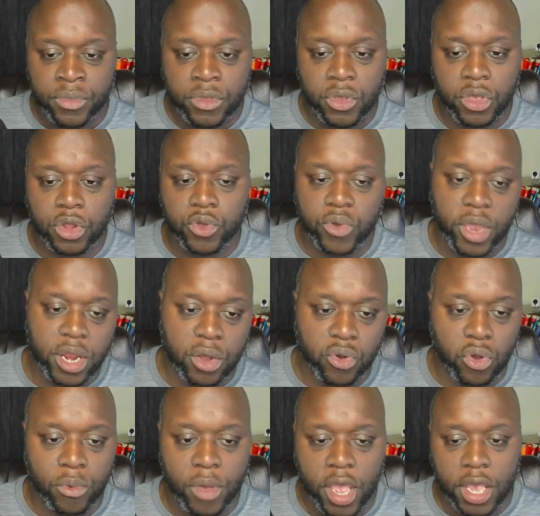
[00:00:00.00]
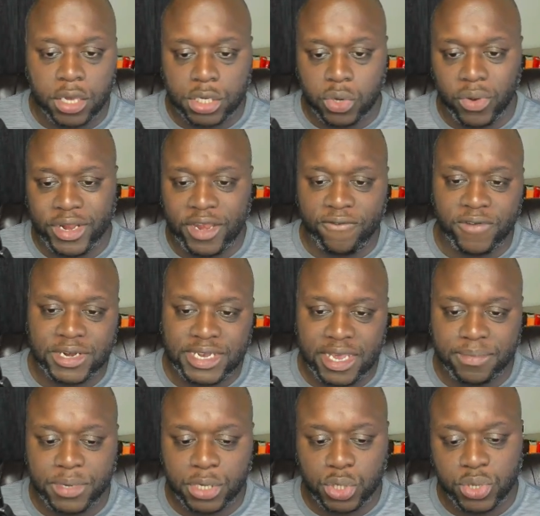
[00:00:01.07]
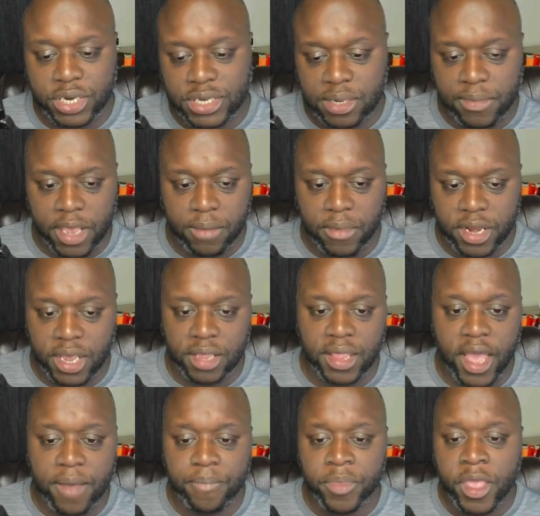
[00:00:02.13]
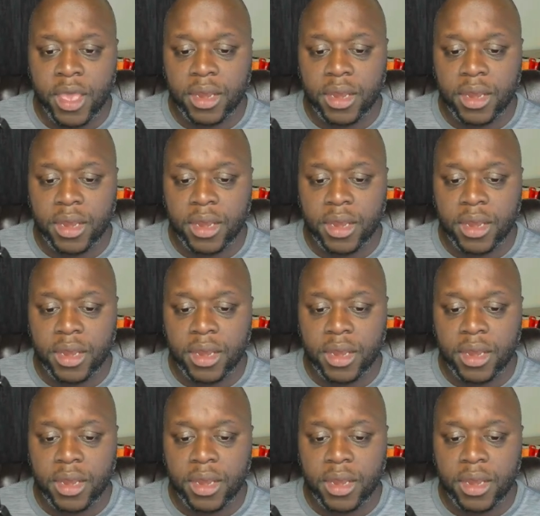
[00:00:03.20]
you could create a group showing different tips and tricks to make money online.